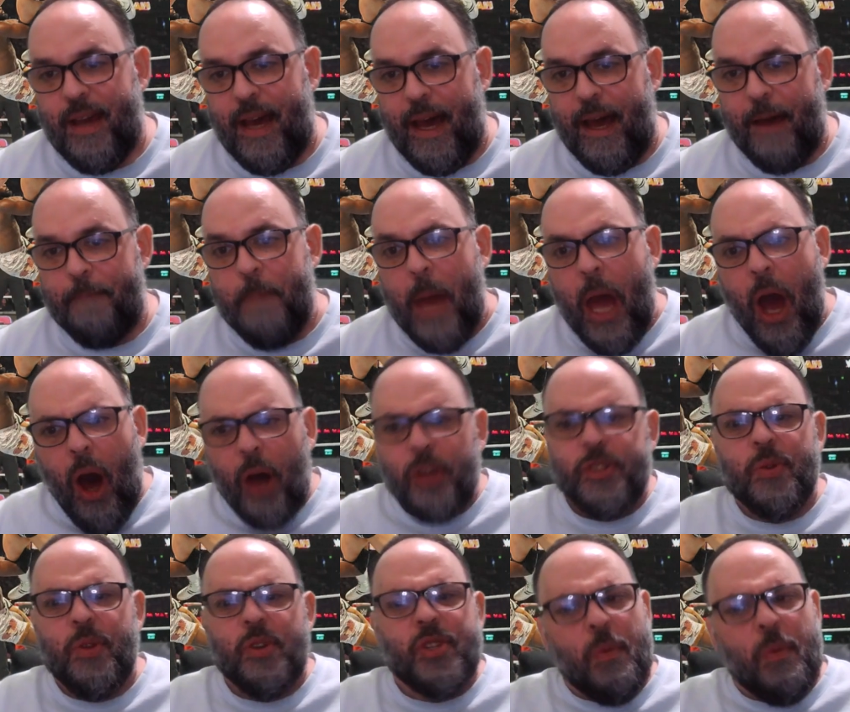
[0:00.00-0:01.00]

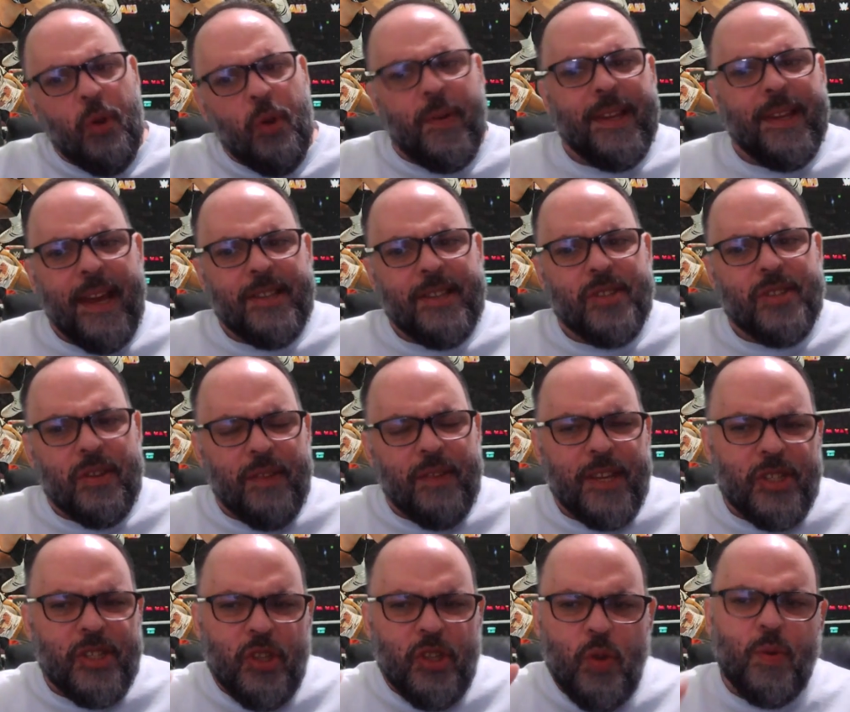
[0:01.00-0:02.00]
Also, there's some really nice
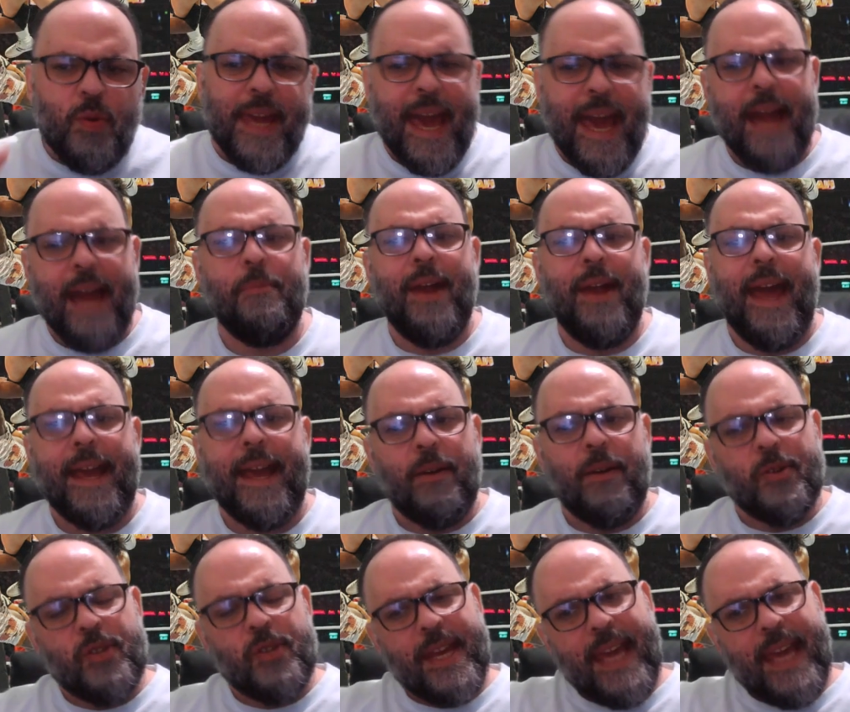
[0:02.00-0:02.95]
new camera angles.